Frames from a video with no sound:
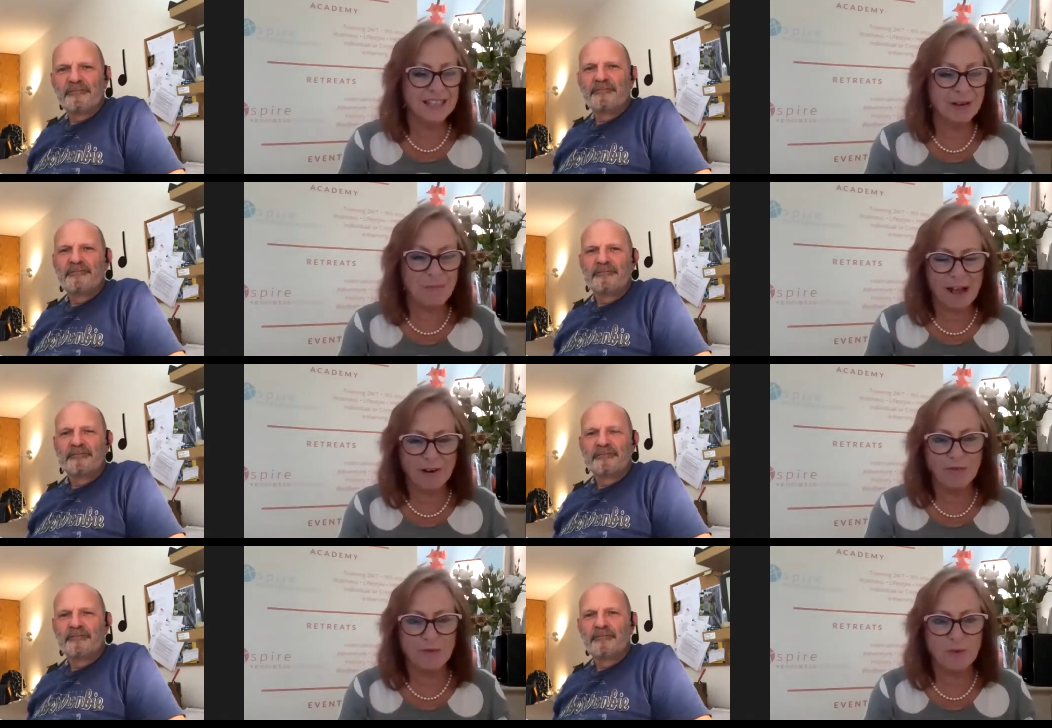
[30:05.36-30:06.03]
Speaker 1: so
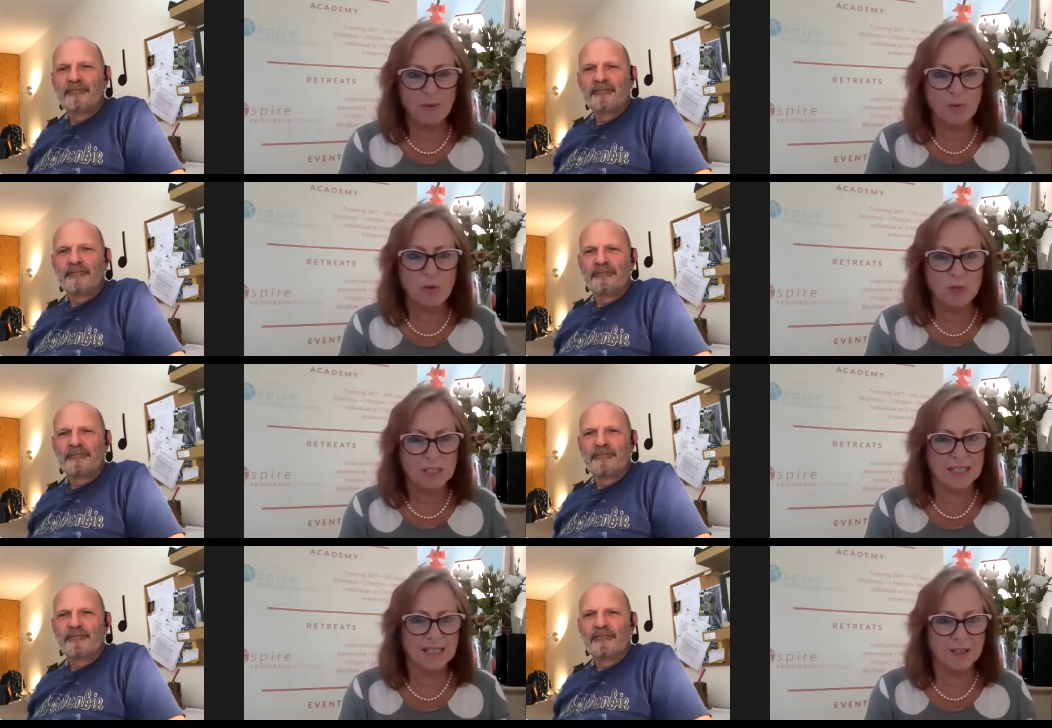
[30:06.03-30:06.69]
back from the
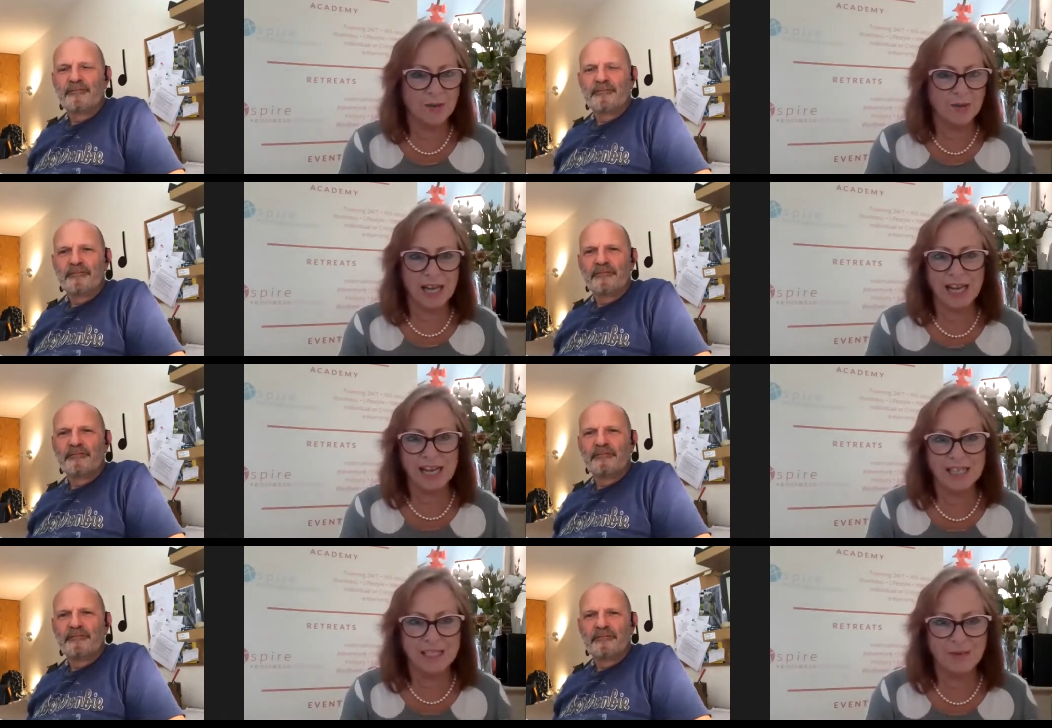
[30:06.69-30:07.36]
boarding school
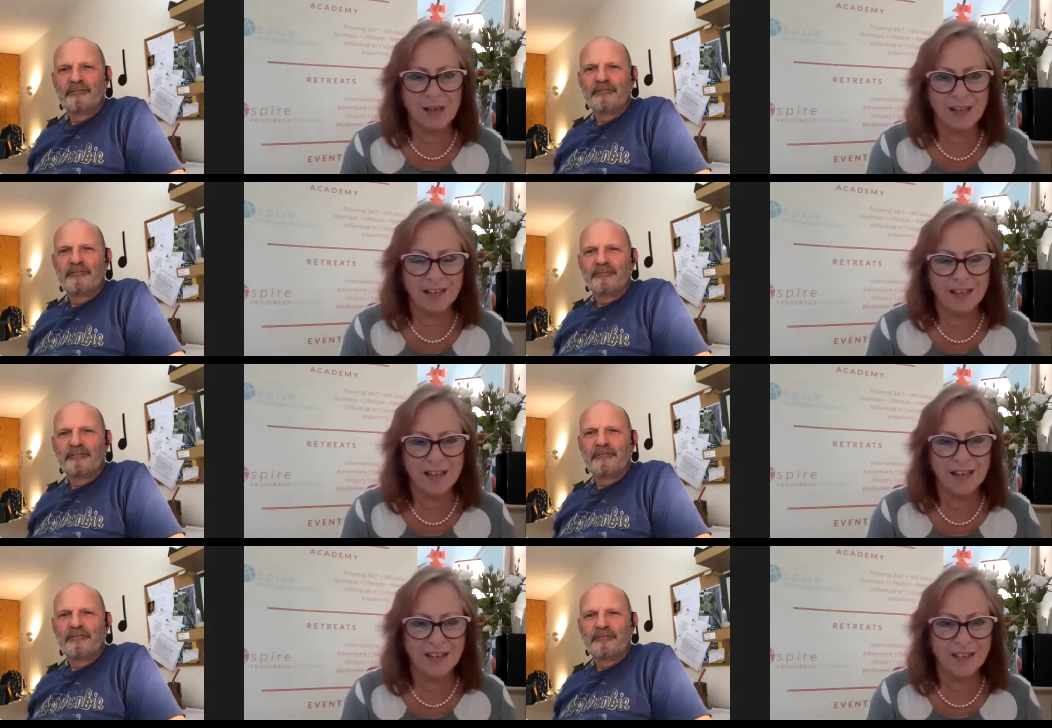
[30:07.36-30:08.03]
days when
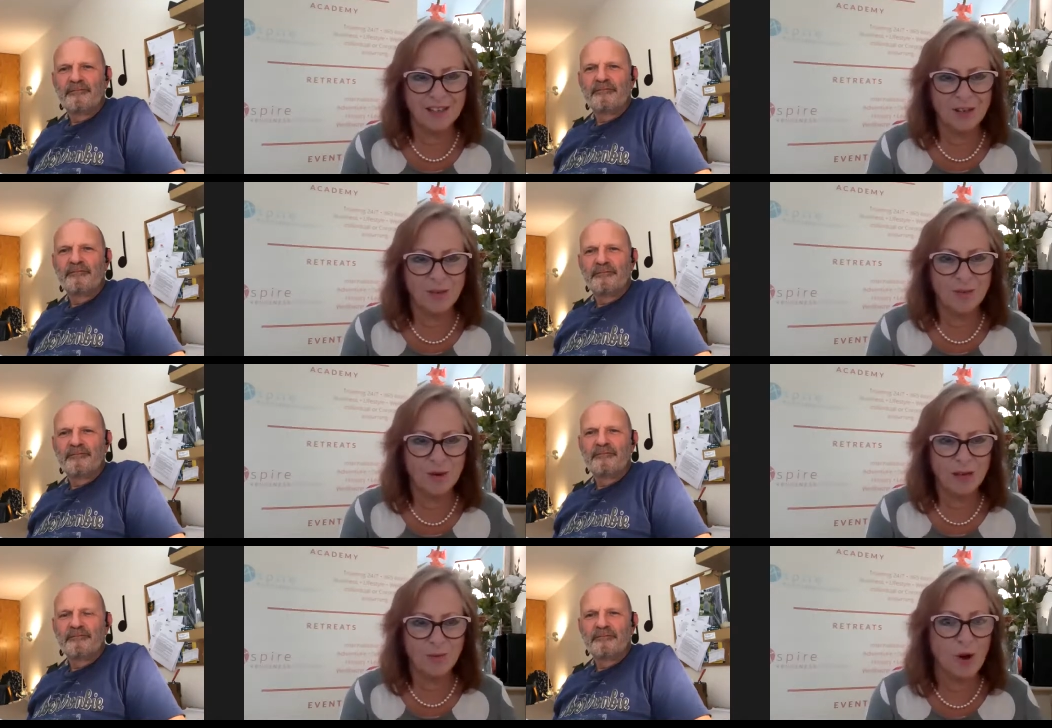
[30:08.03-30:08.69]
uh, you
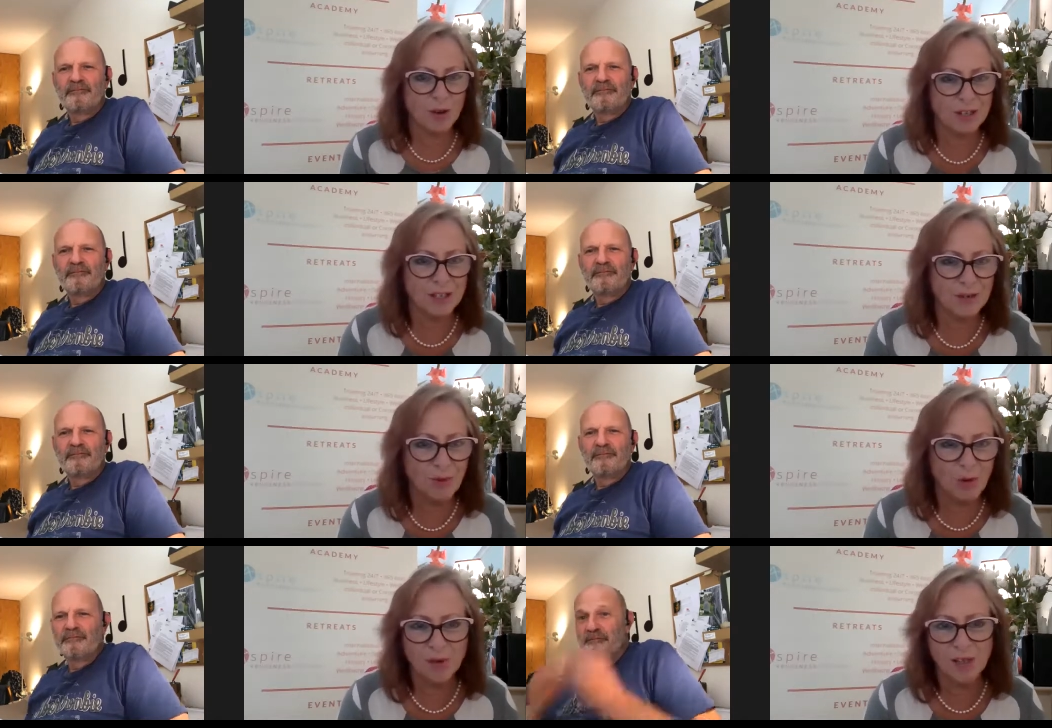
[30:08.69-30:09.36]
were what?
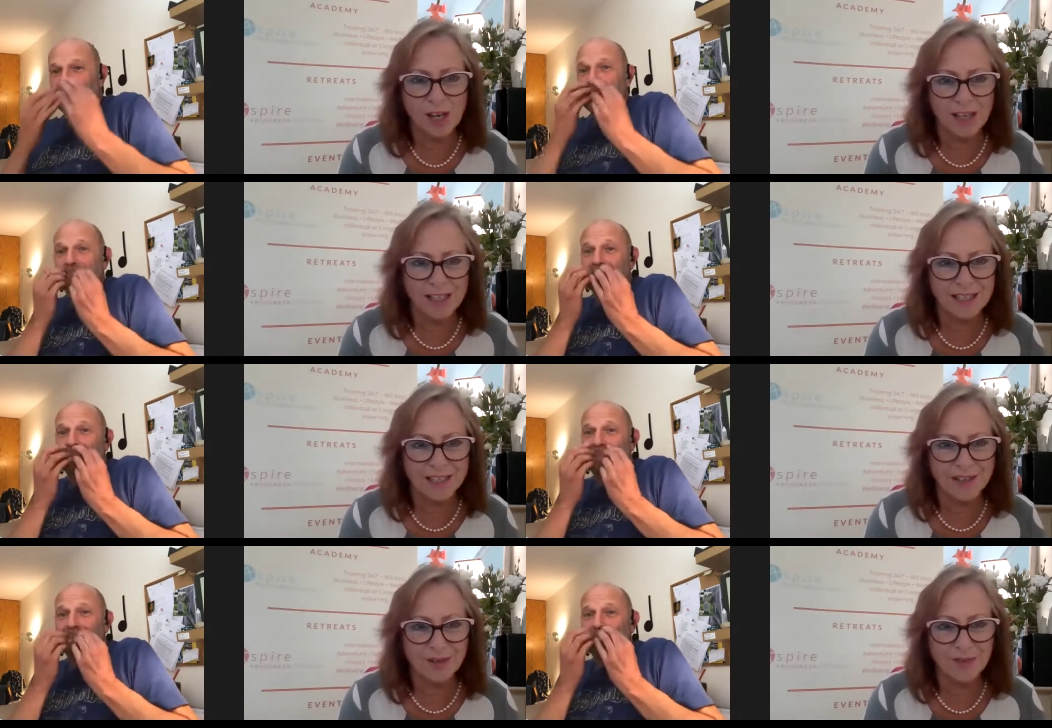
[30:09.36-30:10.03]
What were you like
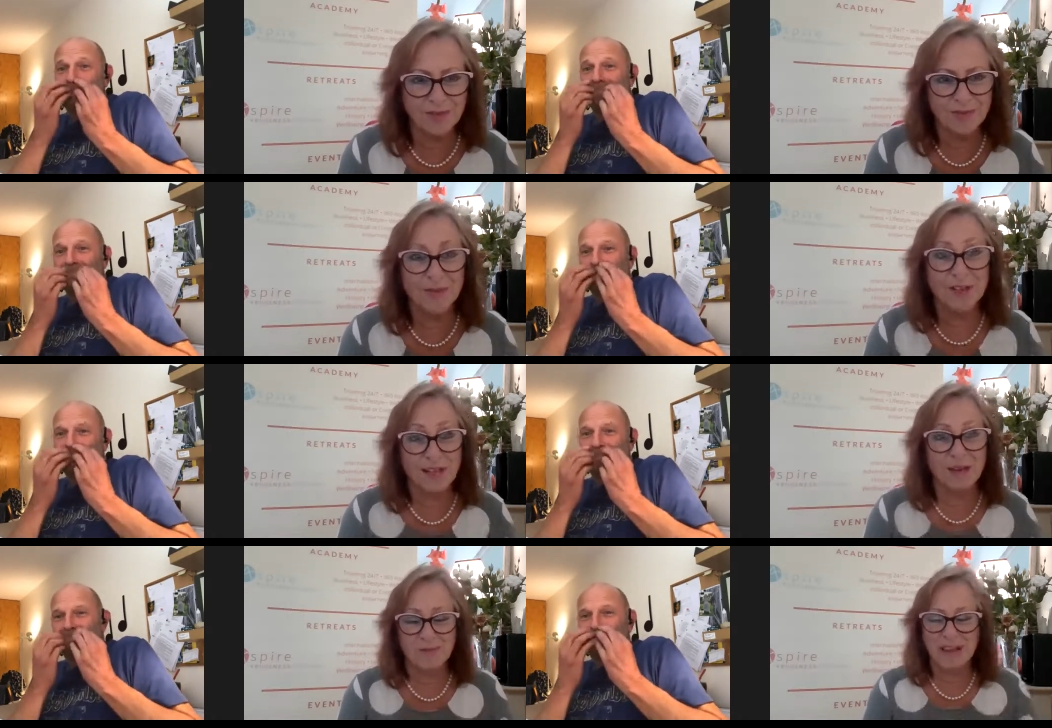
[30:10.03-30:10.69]
at school? Were
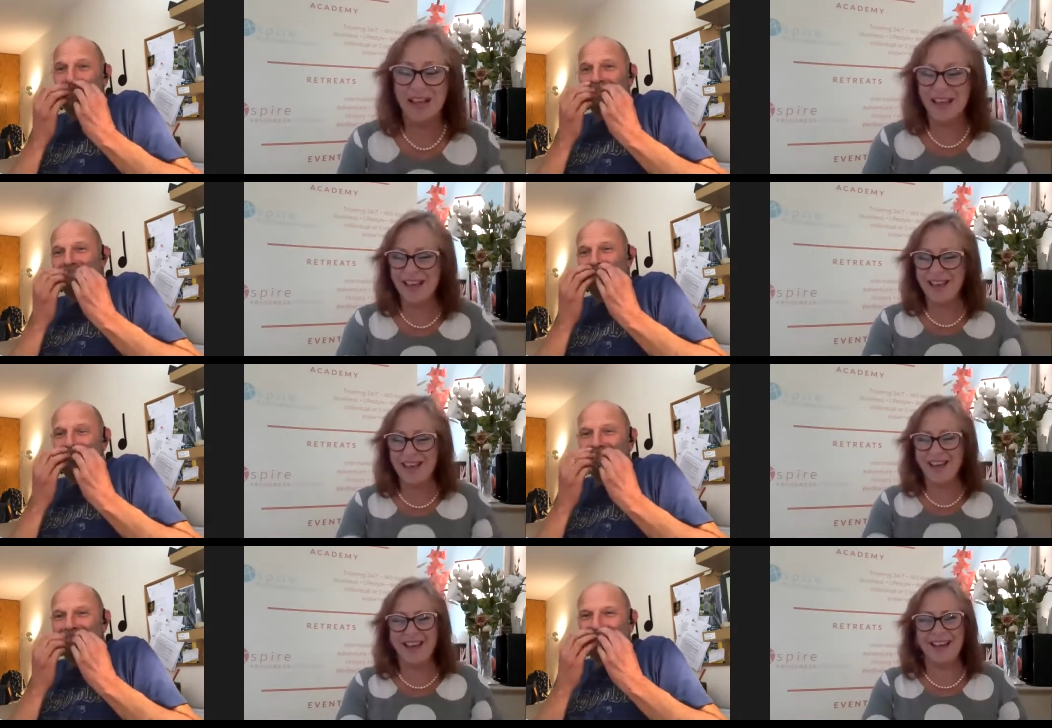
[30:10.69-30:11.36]
you?
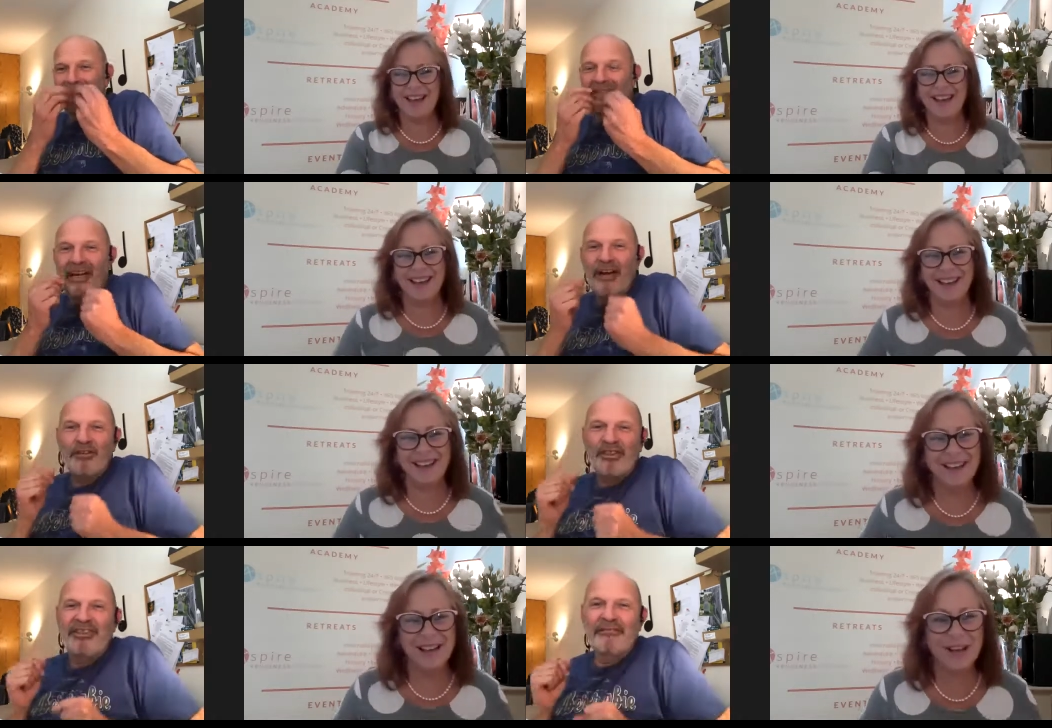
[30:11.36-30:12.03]
Speaker 2: a
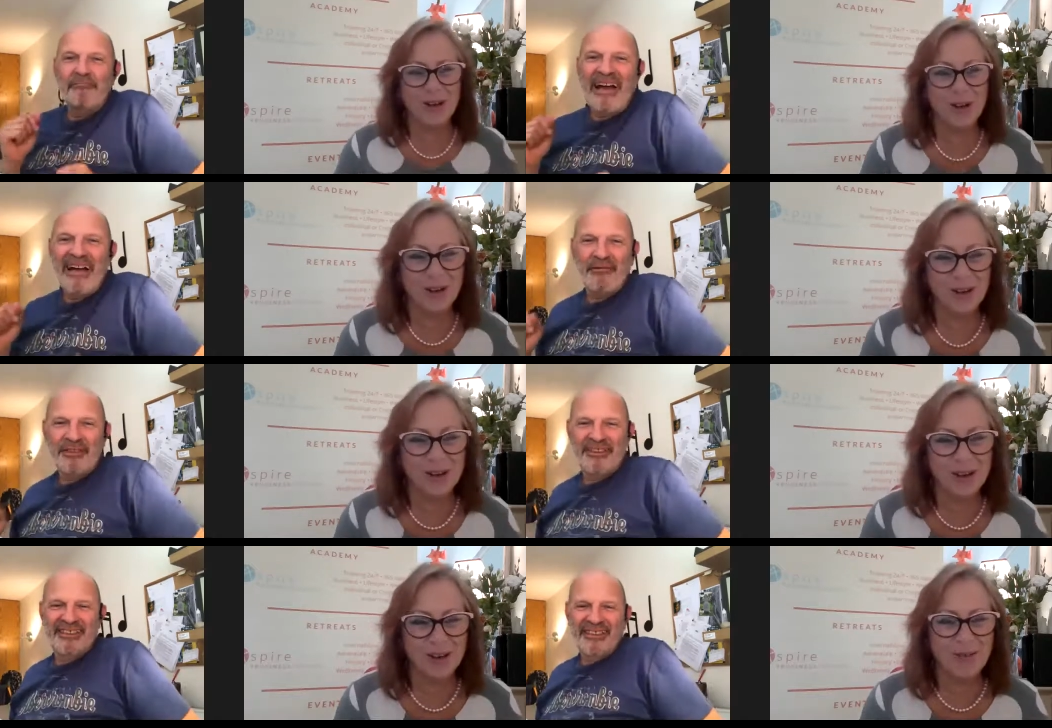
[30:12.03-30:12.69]
little
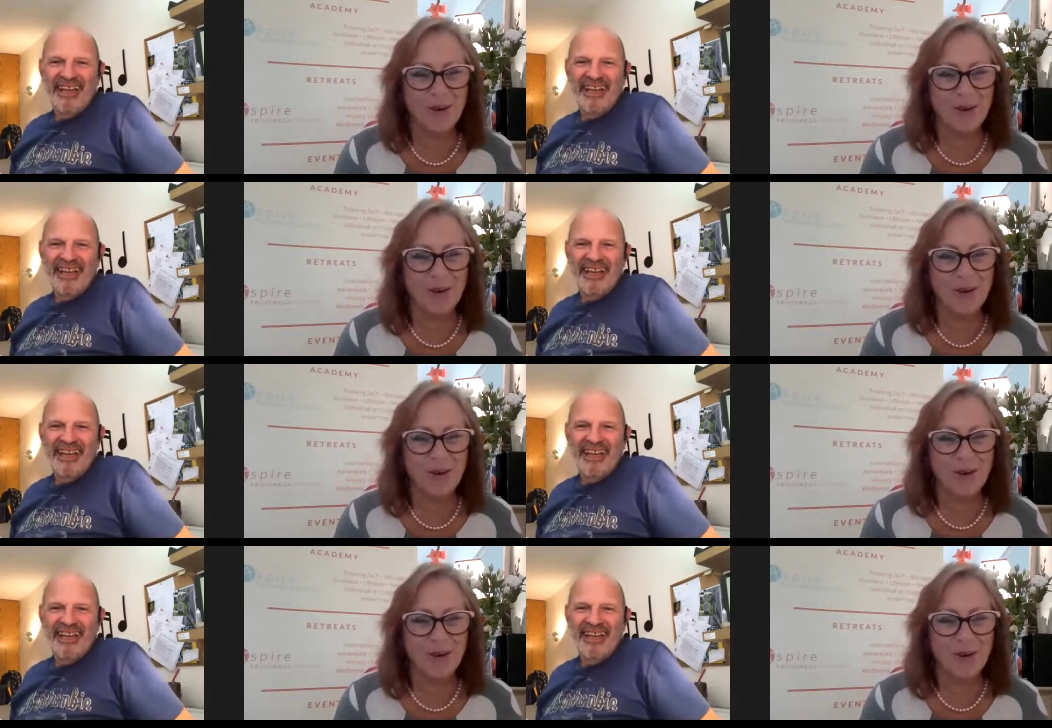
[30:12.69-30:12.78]
mouse.